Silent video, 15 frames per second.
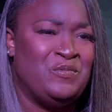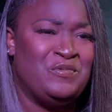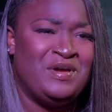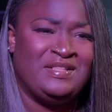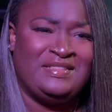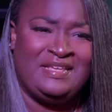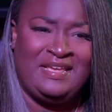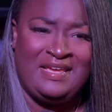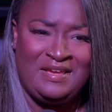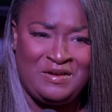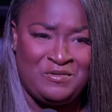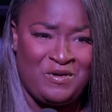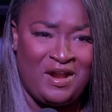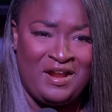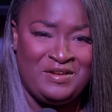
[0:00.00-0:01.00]
what the
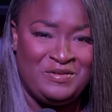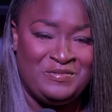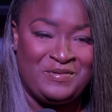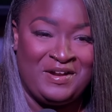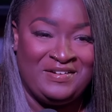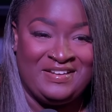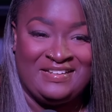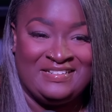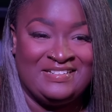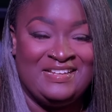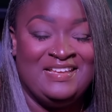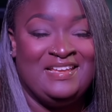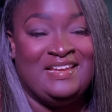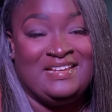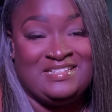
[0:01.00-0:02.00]
hell? Why are you working?
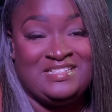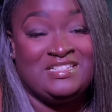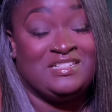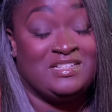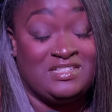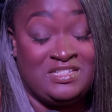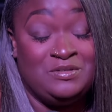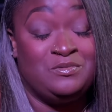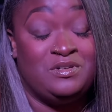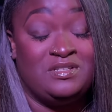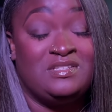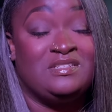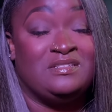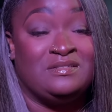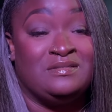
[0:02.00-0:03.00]
It's just because she
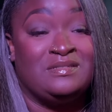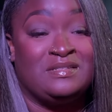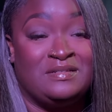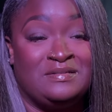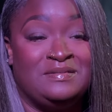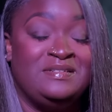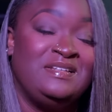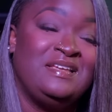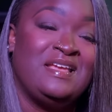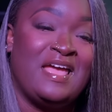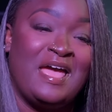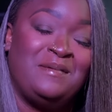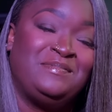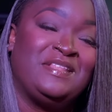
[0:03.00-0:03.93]
wants to. So I'm